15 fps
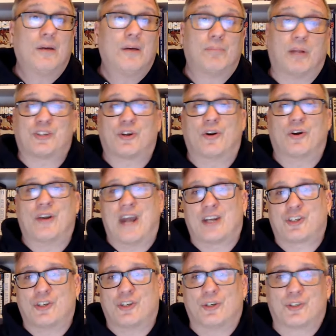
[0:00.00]
plus our
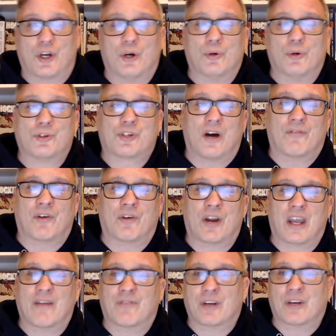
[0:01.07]
national shows
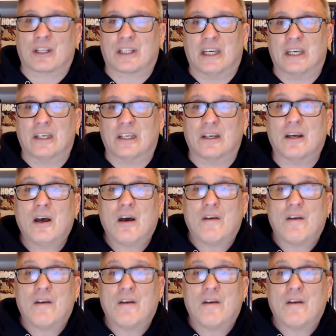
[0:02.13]
covering every league.